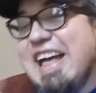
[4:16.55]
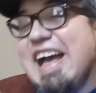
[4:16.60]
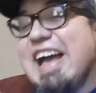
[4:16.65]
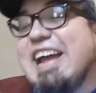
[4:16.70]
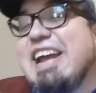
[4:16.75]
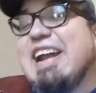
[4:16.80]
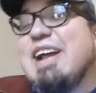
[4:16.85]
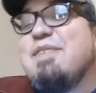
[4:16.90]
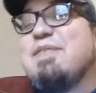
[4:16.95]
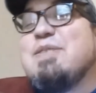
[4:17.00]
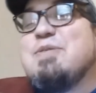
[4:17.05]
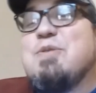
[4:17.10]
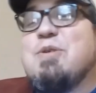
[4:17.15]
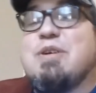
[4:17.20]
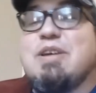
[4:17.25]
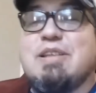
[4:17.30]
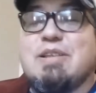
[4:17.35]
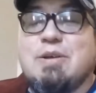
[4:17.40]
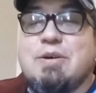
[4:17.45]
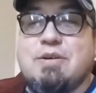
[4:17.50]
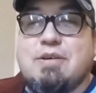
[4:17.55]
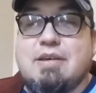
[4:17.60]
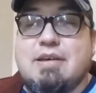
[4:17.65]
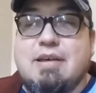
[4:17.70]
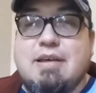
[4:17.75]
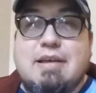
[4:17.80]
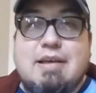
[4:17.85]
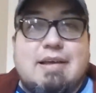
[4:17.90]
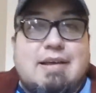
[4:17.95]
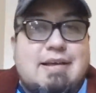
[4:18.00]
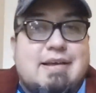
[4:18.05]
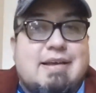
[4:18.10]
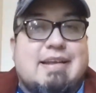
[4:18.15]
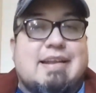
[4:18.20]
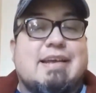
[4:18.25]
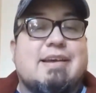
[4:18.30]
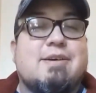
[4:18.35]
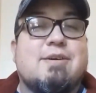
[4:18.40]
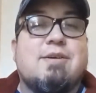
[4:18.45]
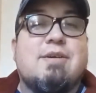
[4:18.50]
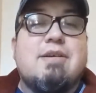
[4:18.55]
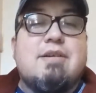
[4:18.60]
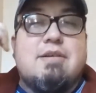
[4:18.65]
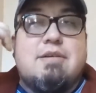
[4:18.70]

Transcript: I grab the walkie-talkie, and I go,